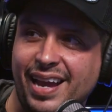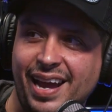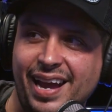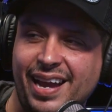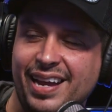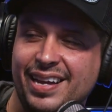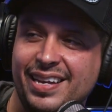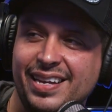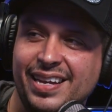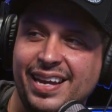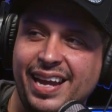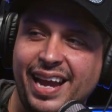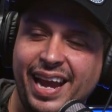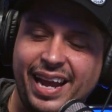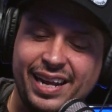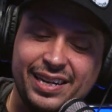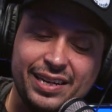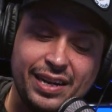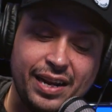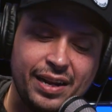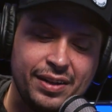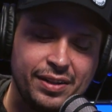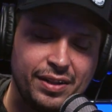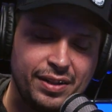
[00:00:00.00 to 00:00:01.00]
Yeah,
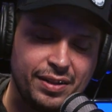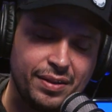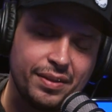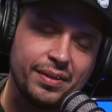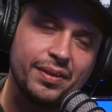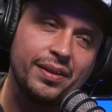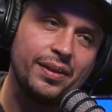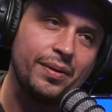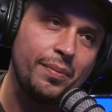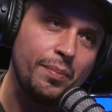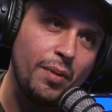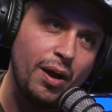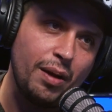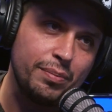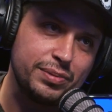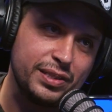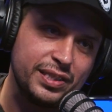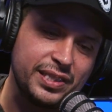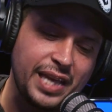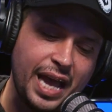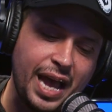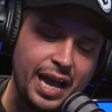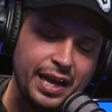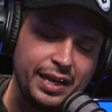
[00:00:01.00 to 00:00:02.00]
and their mom's
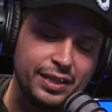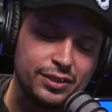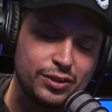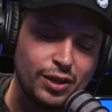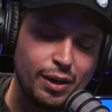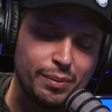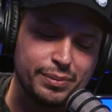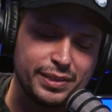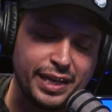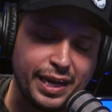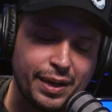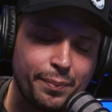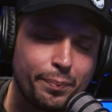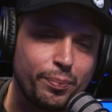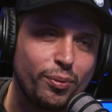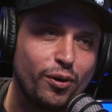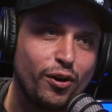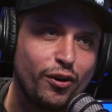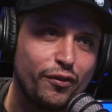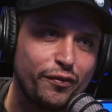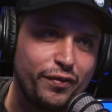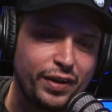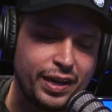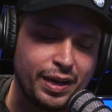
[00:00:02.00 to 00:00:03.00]
Italian, so I was like,
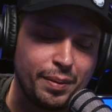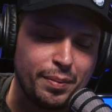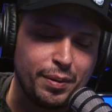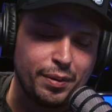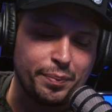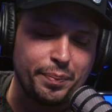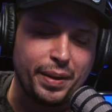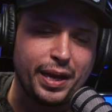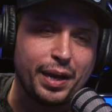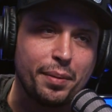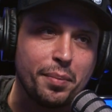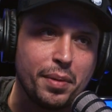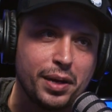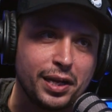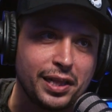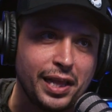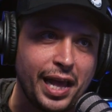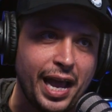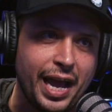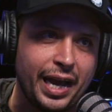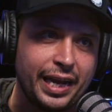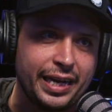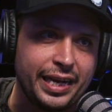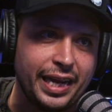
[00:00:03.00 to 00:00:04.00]
perfect. I'm gonna make him a
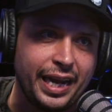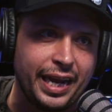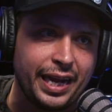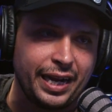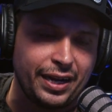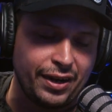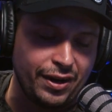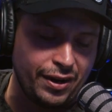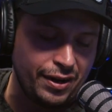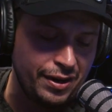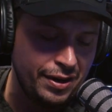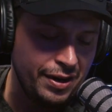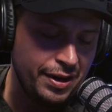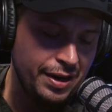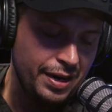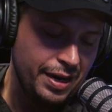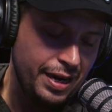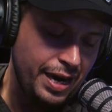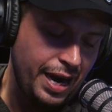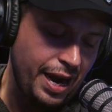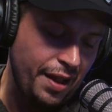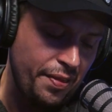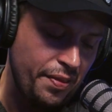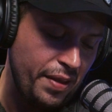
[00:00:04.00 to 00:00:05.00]
gladiator,
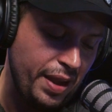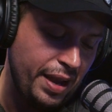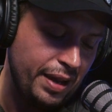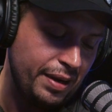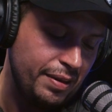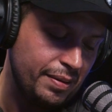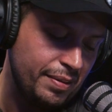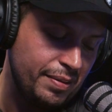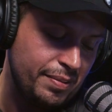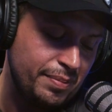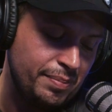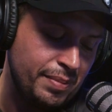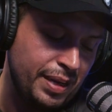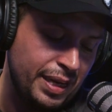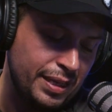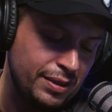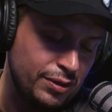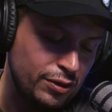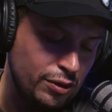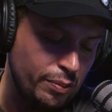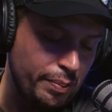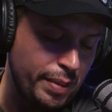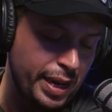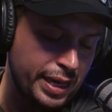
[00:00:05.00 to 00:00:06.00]
and then my
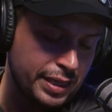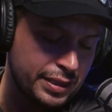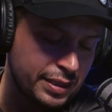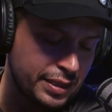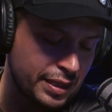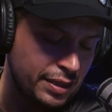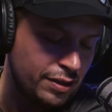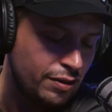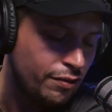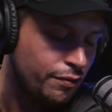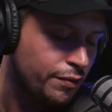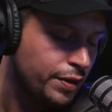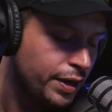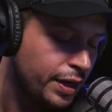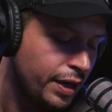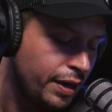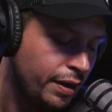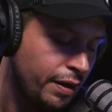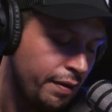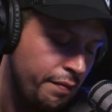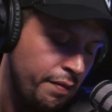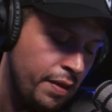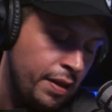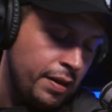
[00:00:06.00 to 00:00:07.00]
little Mexican over
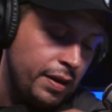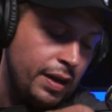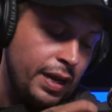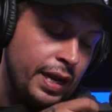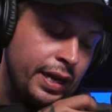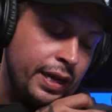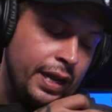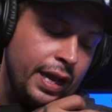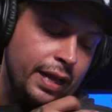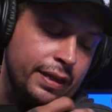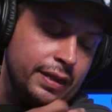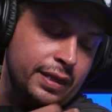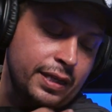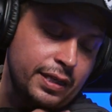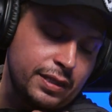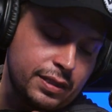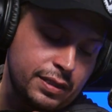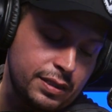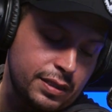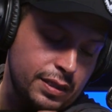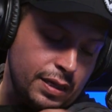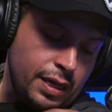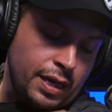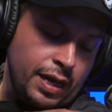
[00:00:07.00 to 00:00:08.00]
here, and then I got
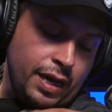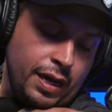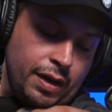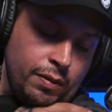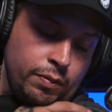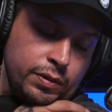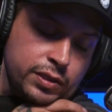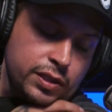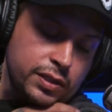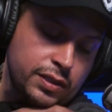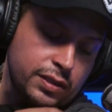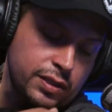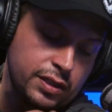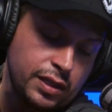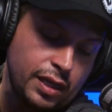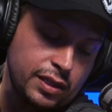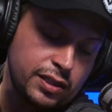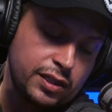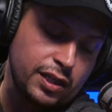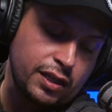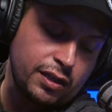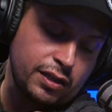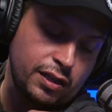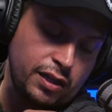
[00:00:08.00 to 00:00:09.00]
this, which is
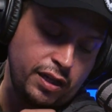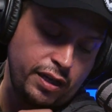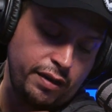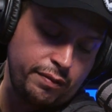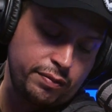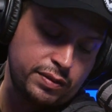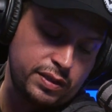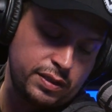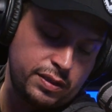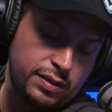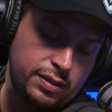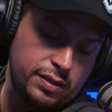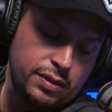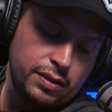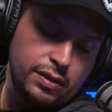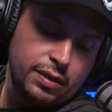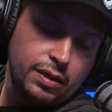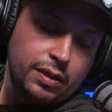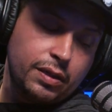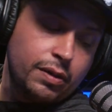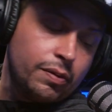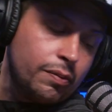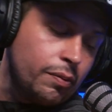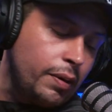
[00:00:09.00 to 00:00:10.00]
Sunset Cliffs,
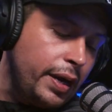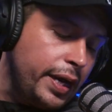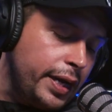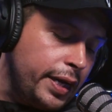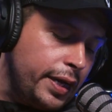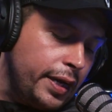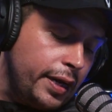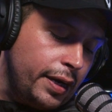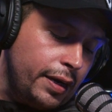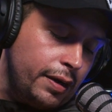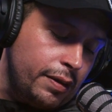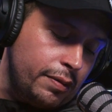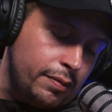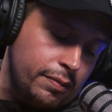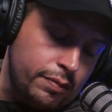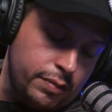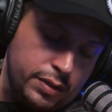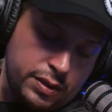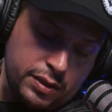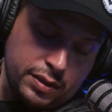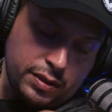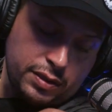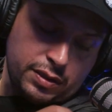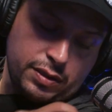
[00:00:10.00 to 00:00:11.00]
right here,
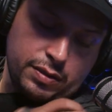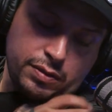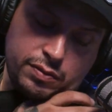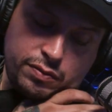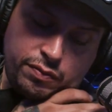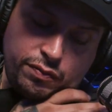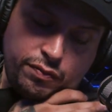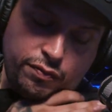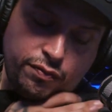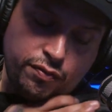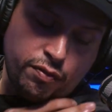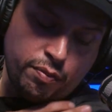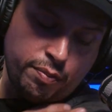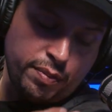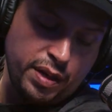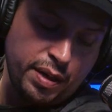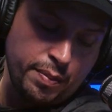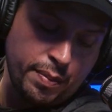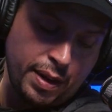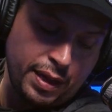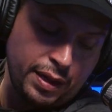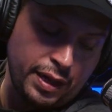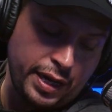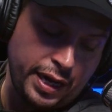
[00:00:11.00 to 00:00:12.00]
which is for me,
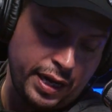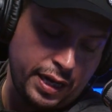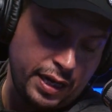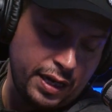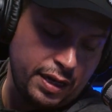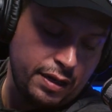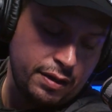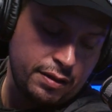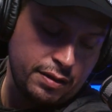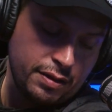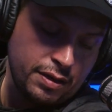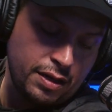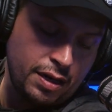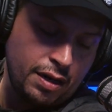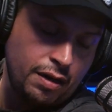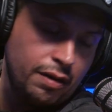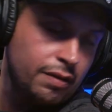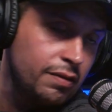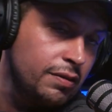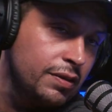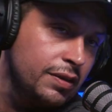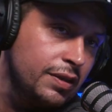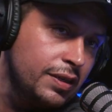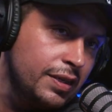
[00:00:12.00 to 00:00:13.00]
and my lady,
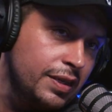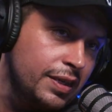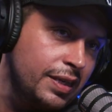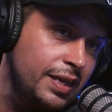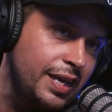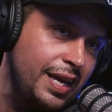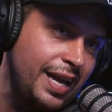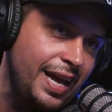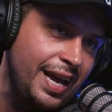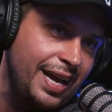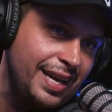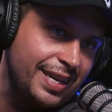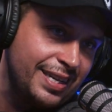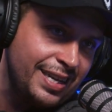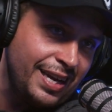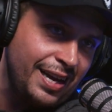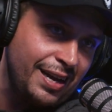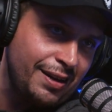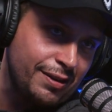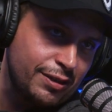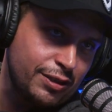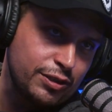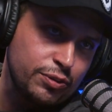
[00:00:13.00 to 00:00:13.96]
Yeah,